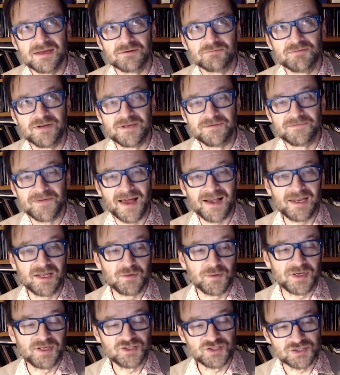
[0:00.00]

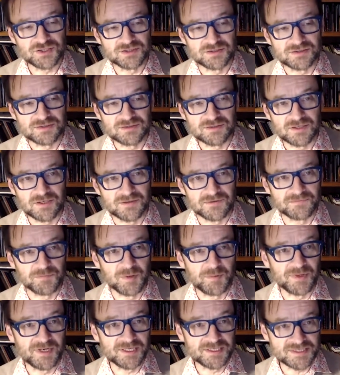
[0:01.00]
revaluation of
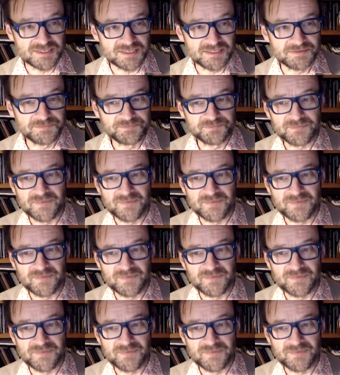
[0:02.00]
mobility.